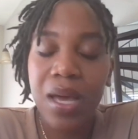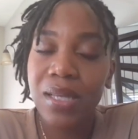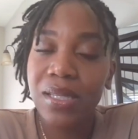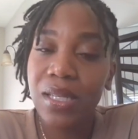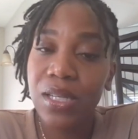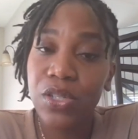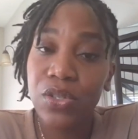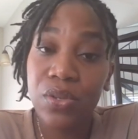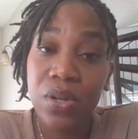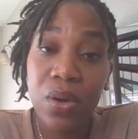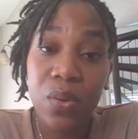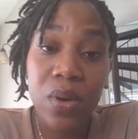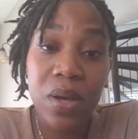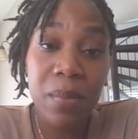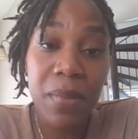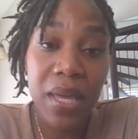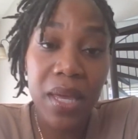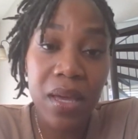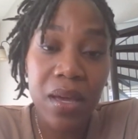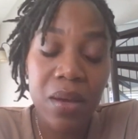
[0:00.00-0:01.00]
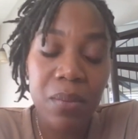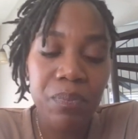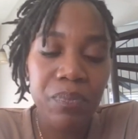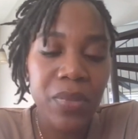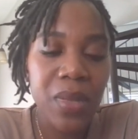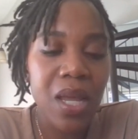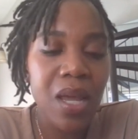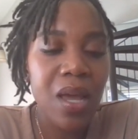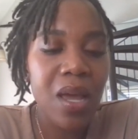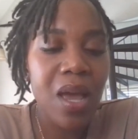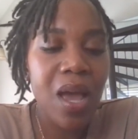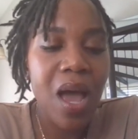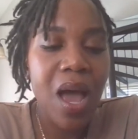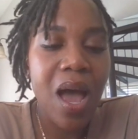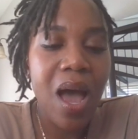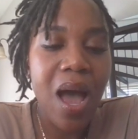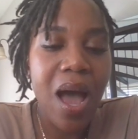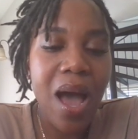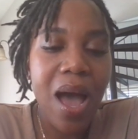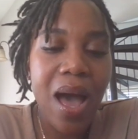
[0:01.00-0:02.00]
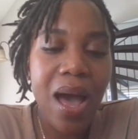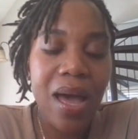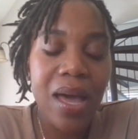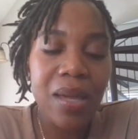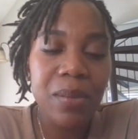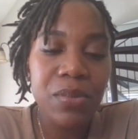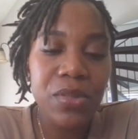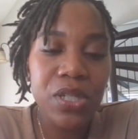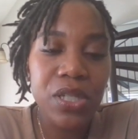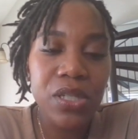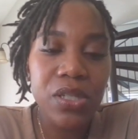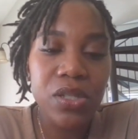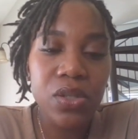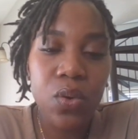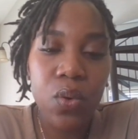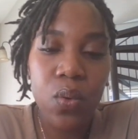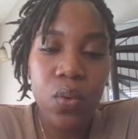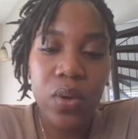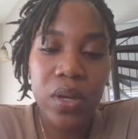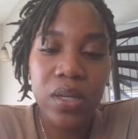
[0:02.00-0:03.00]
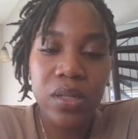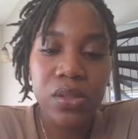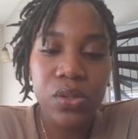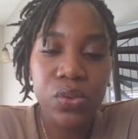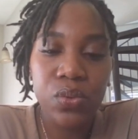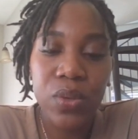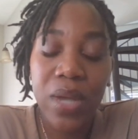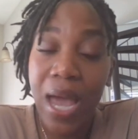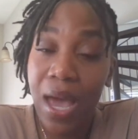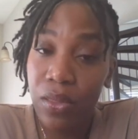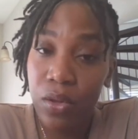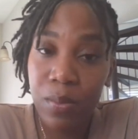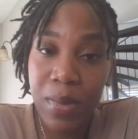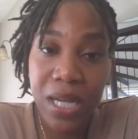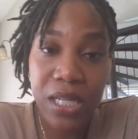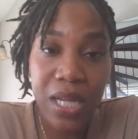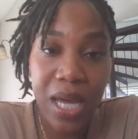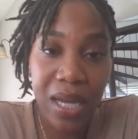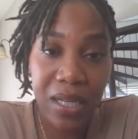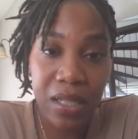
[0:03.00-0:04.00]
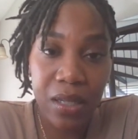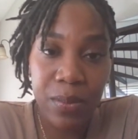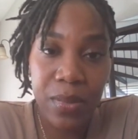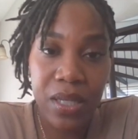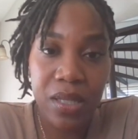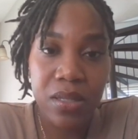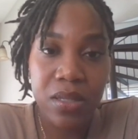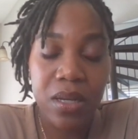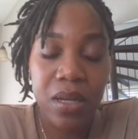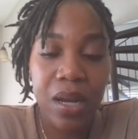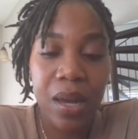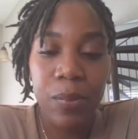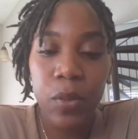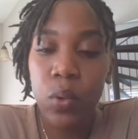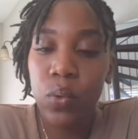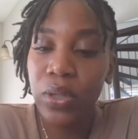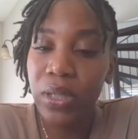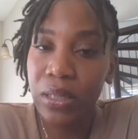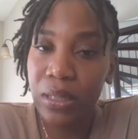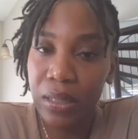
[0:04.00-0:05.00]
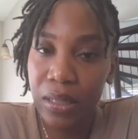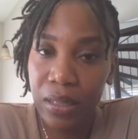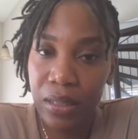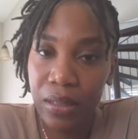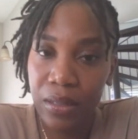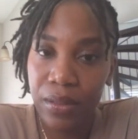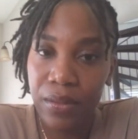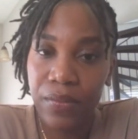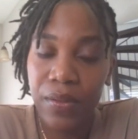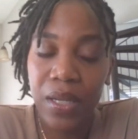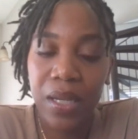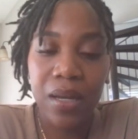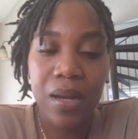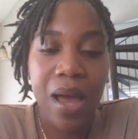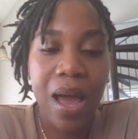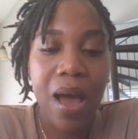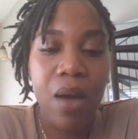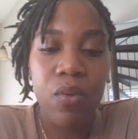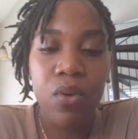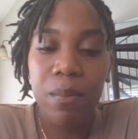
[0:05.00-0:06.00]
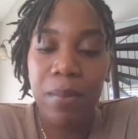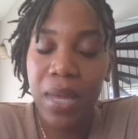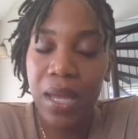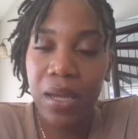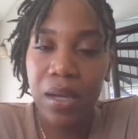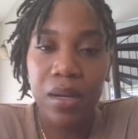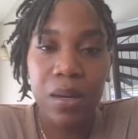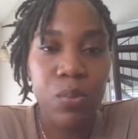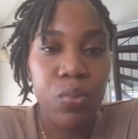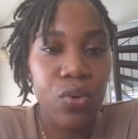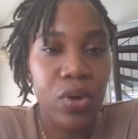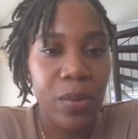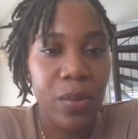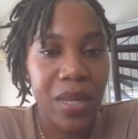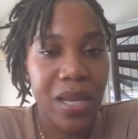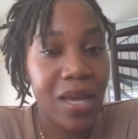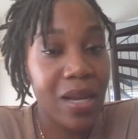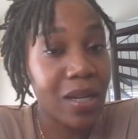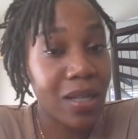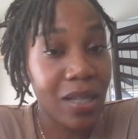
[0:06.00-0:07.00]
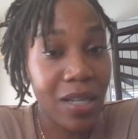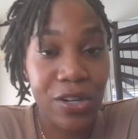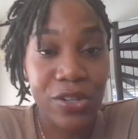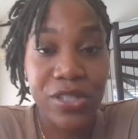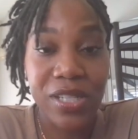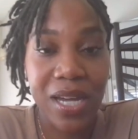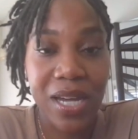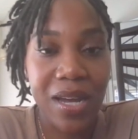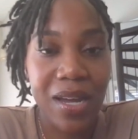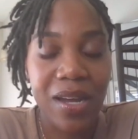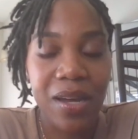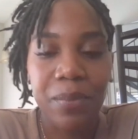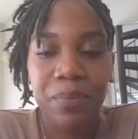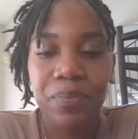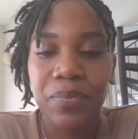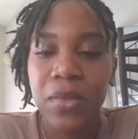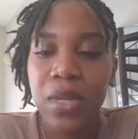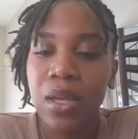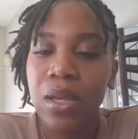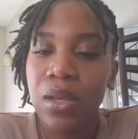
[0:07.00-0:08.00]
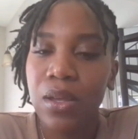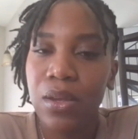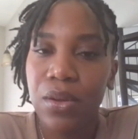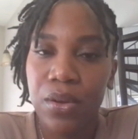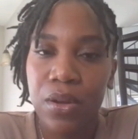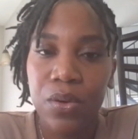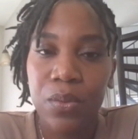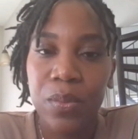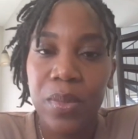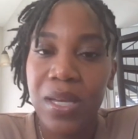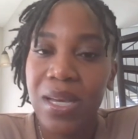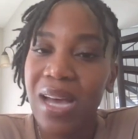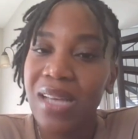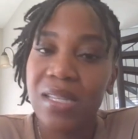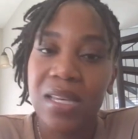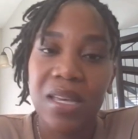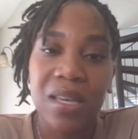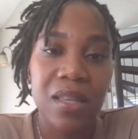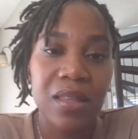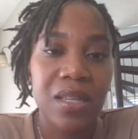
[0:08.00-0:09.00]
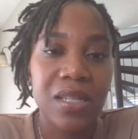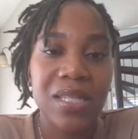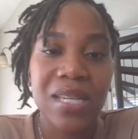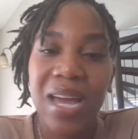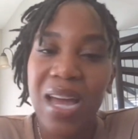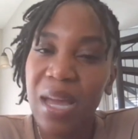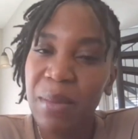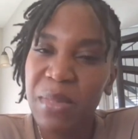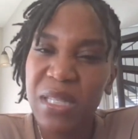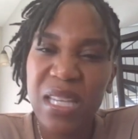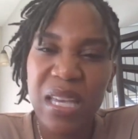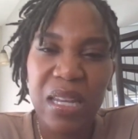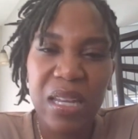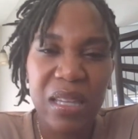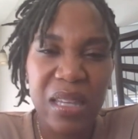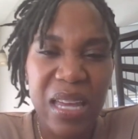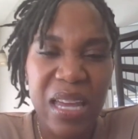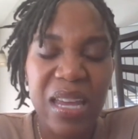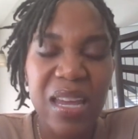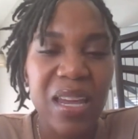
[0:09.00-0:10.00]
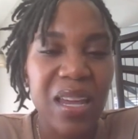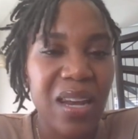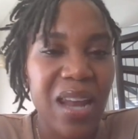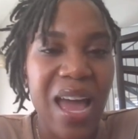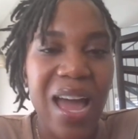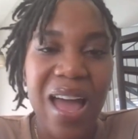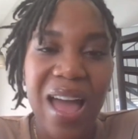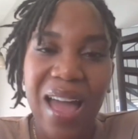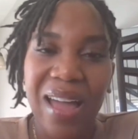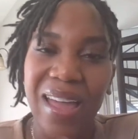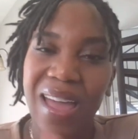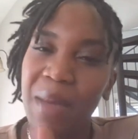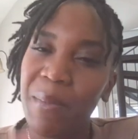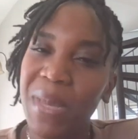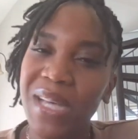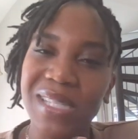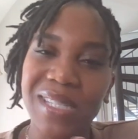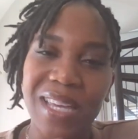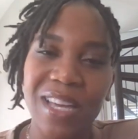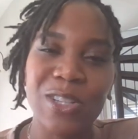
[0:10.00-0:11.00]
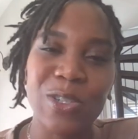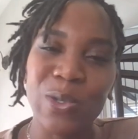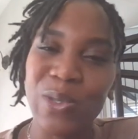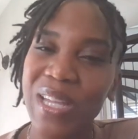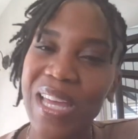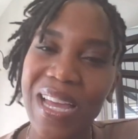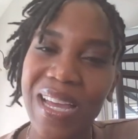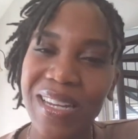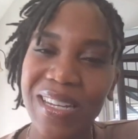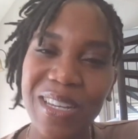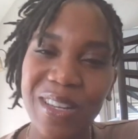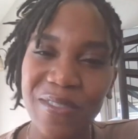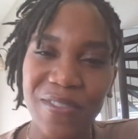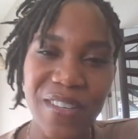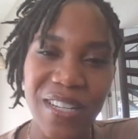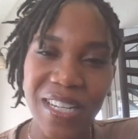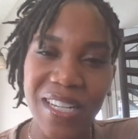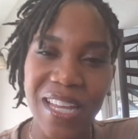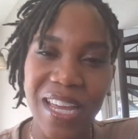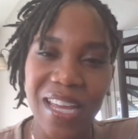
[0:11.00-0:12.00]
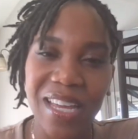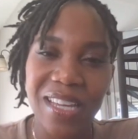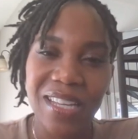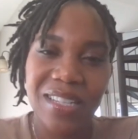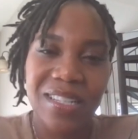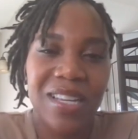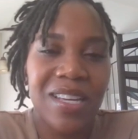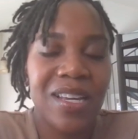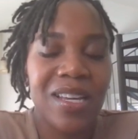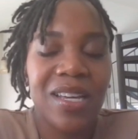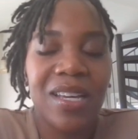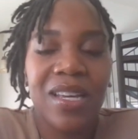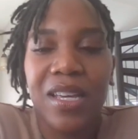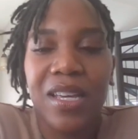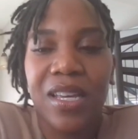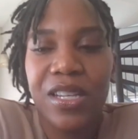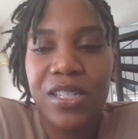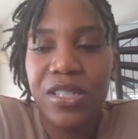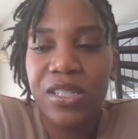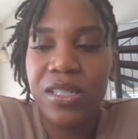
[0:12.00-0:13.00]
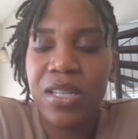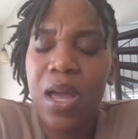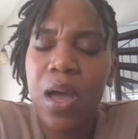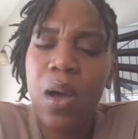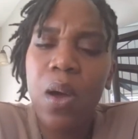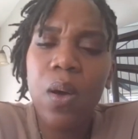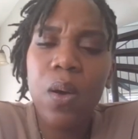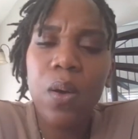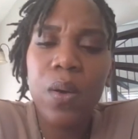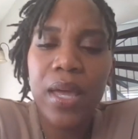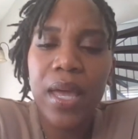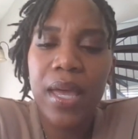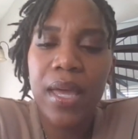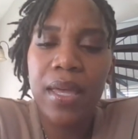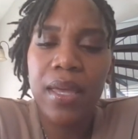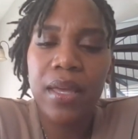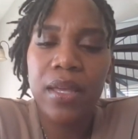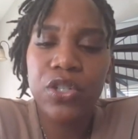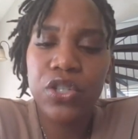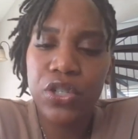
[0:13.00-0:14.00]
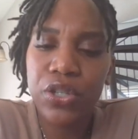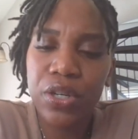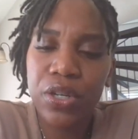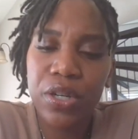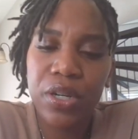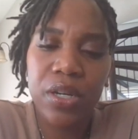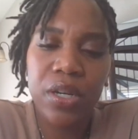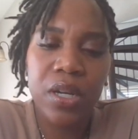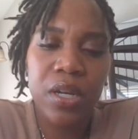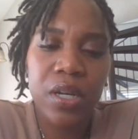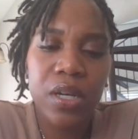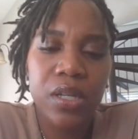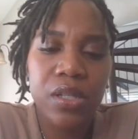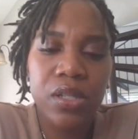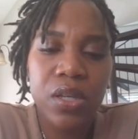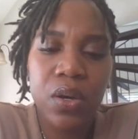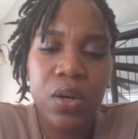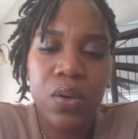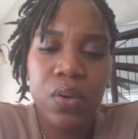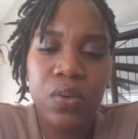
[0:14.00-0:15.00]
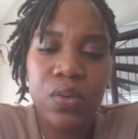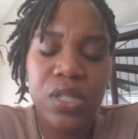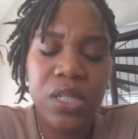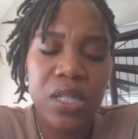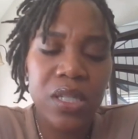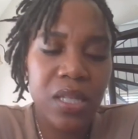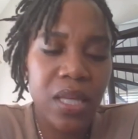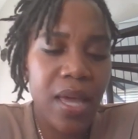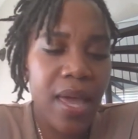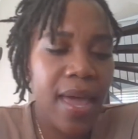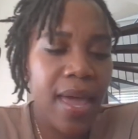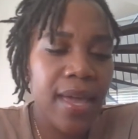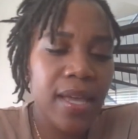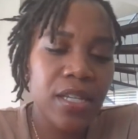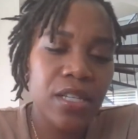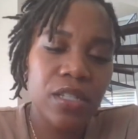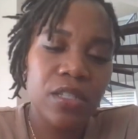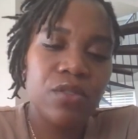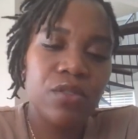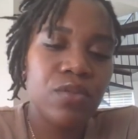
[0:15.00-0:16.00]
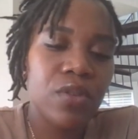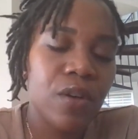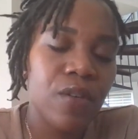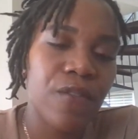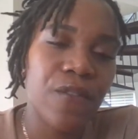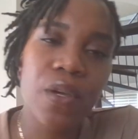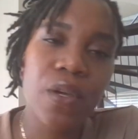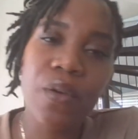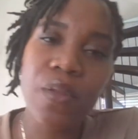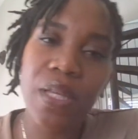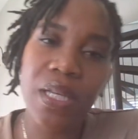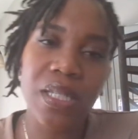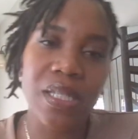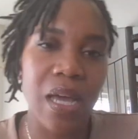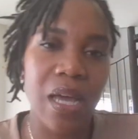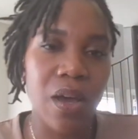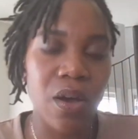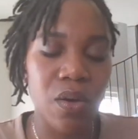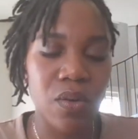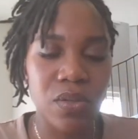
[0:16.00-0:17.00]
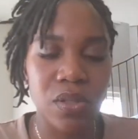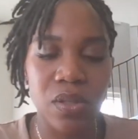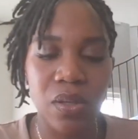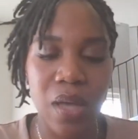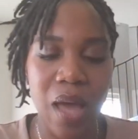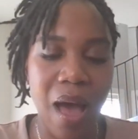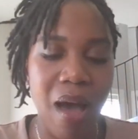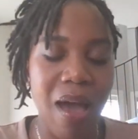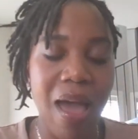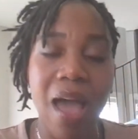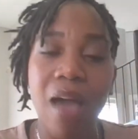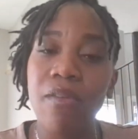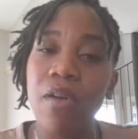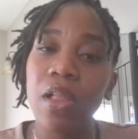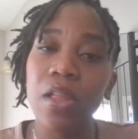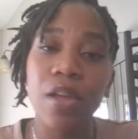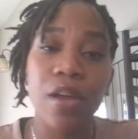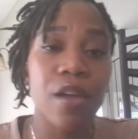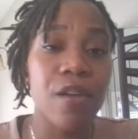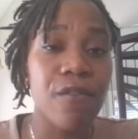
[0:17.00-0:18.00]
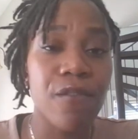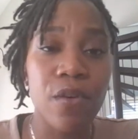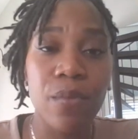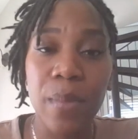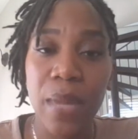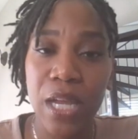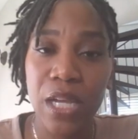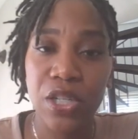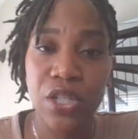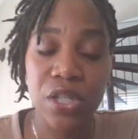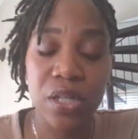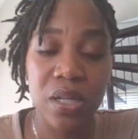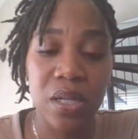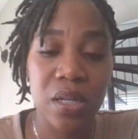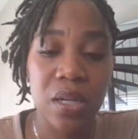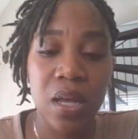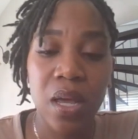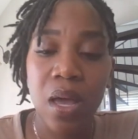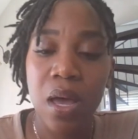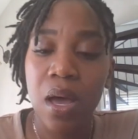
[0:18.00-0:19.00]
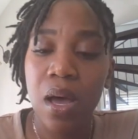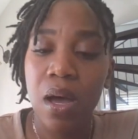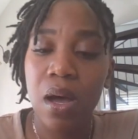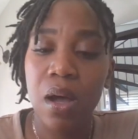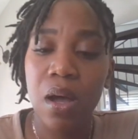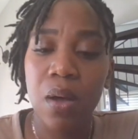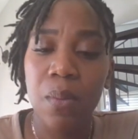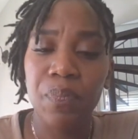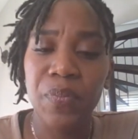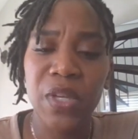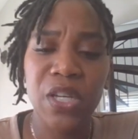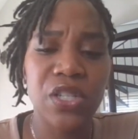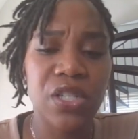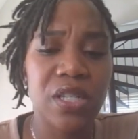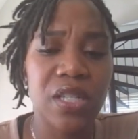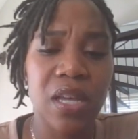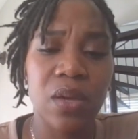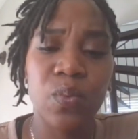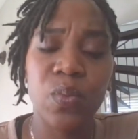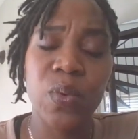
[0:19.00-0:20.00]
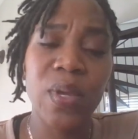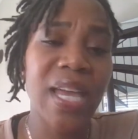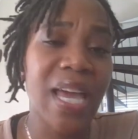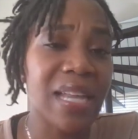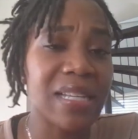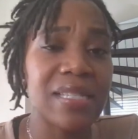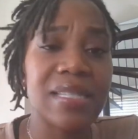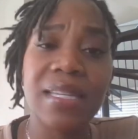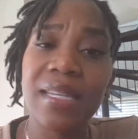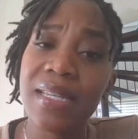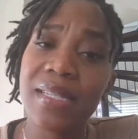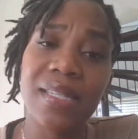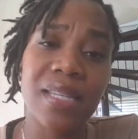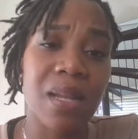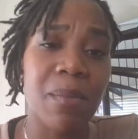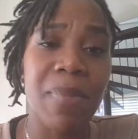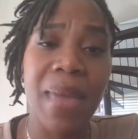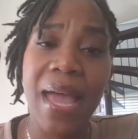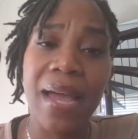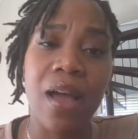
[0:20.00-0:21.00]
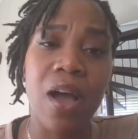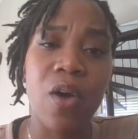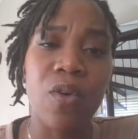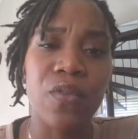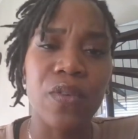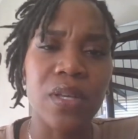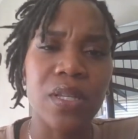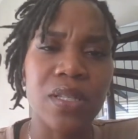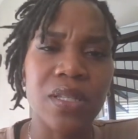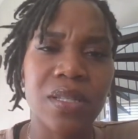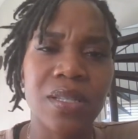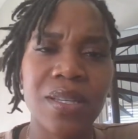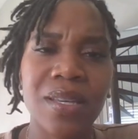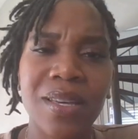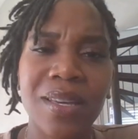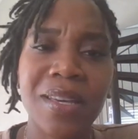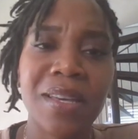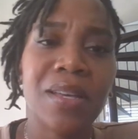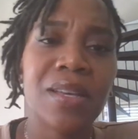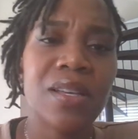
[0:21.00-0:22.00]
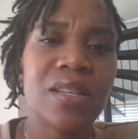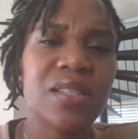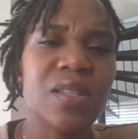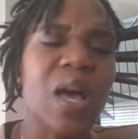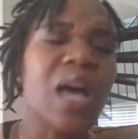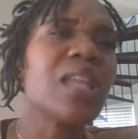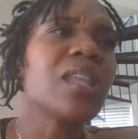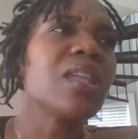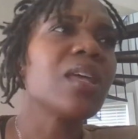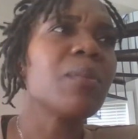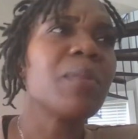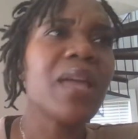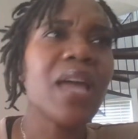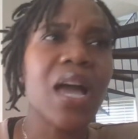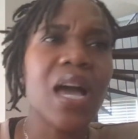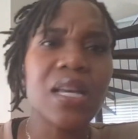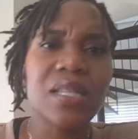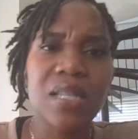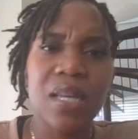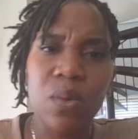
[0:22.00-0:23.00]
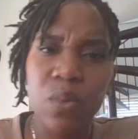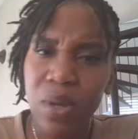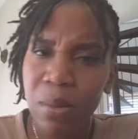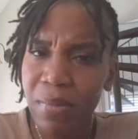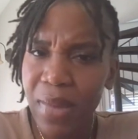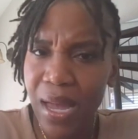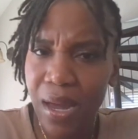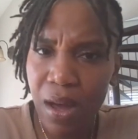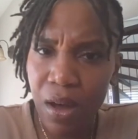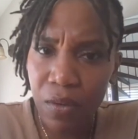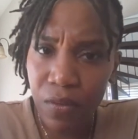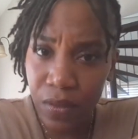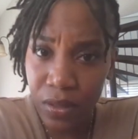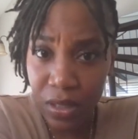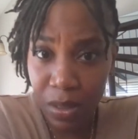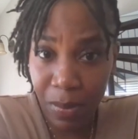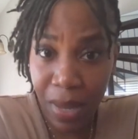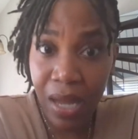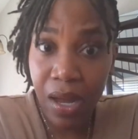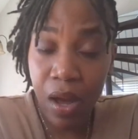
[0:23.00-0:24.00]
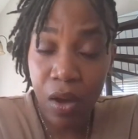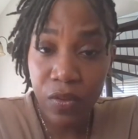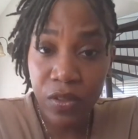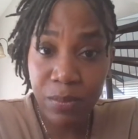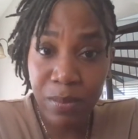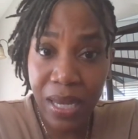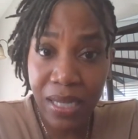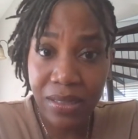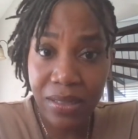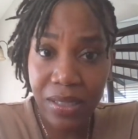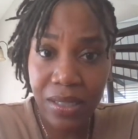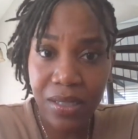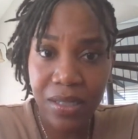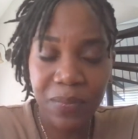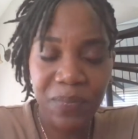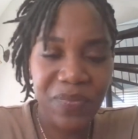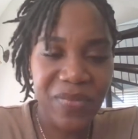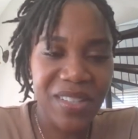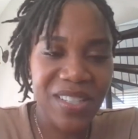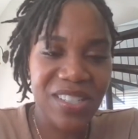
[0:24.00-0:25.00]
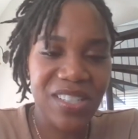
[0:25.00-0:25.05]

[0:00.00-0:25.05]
I said, you know what, ma'am? I'm just going to gather my documents and I'm going to leave and I will make an appointment at a later time. You know, because I said the time is getting late and I, I got my schedule lined up for the day. And she's like, oh, okay, sure. So she said, hey, just, you know, fill this out. So I'll have all your information. Um, and she said, we got to send this to the back office. So I look behind. I say, what back office? The back office back there?